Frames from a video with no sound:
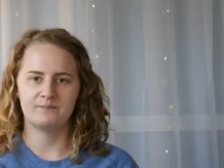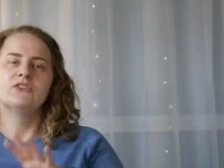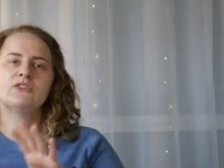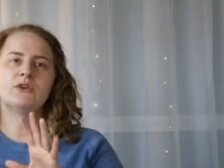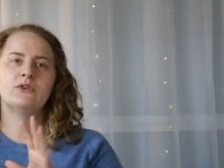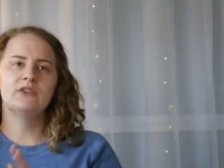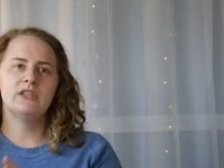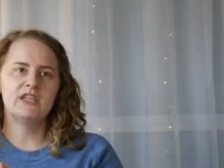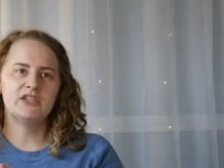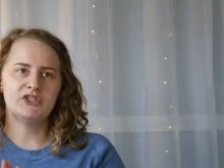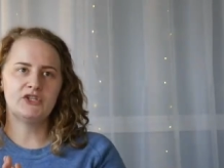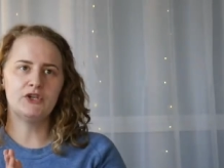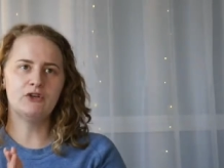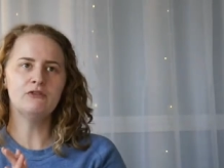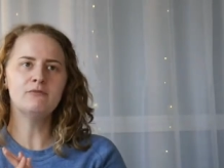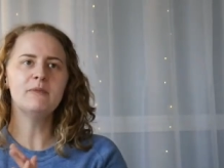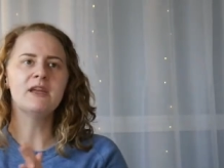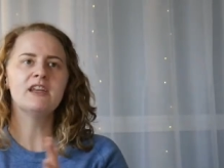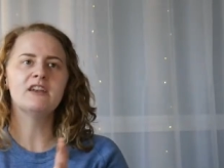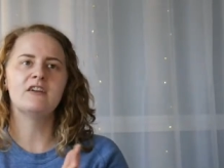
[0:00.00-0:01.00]
So the
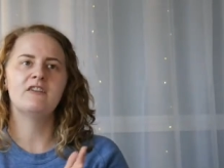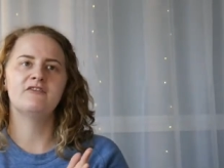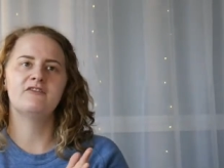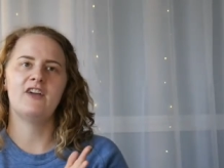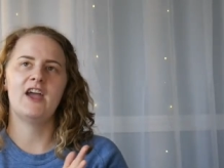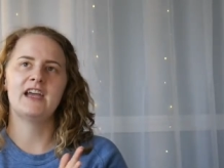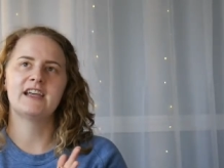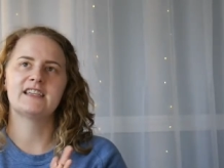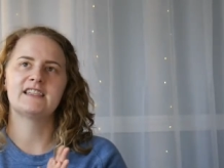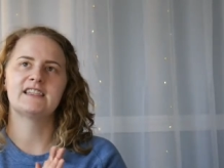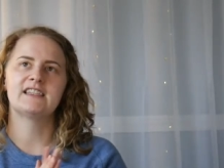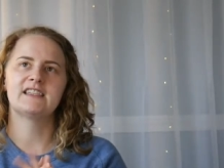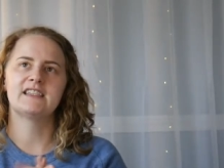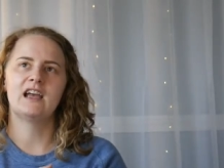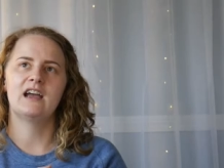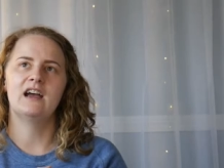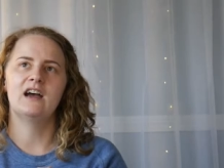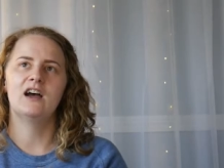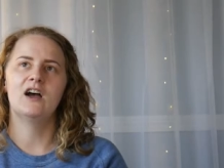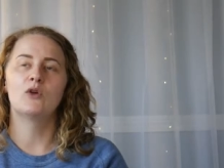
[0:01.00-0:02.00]
attunement
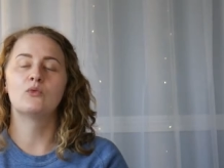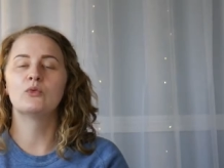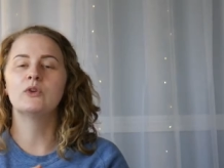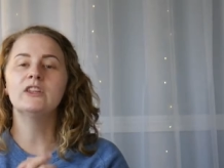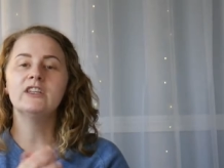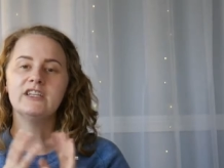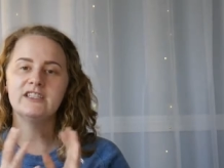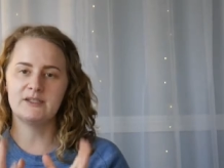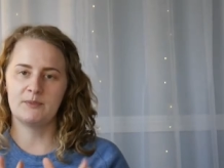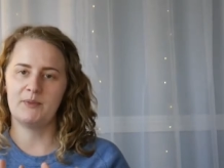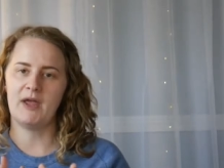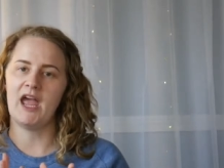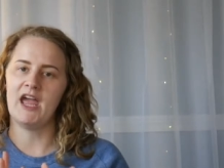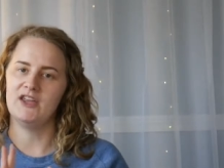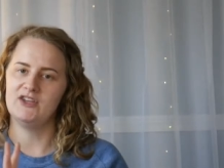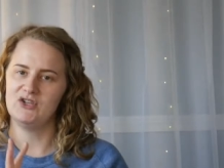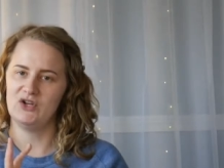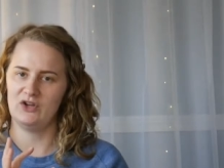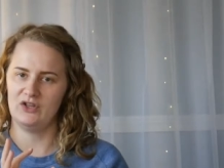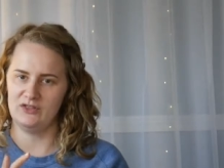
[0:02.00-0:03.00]
effects really
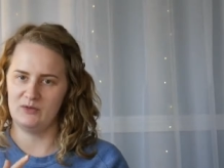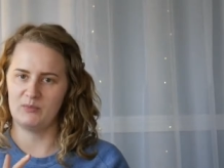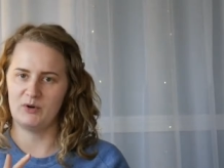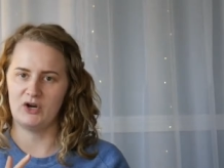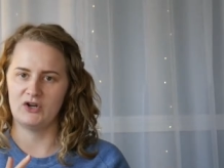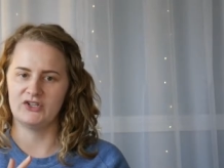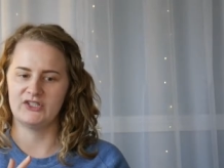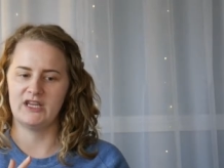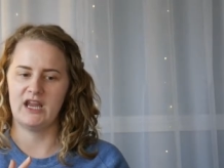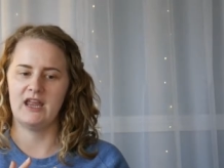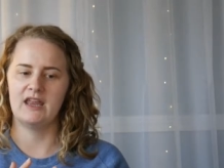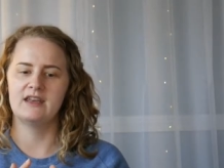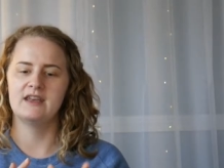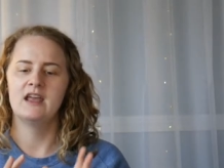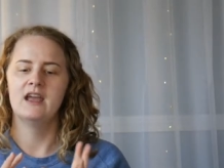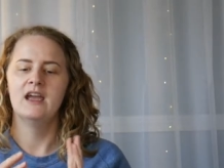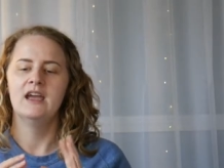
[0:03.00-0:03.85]
depend on the person.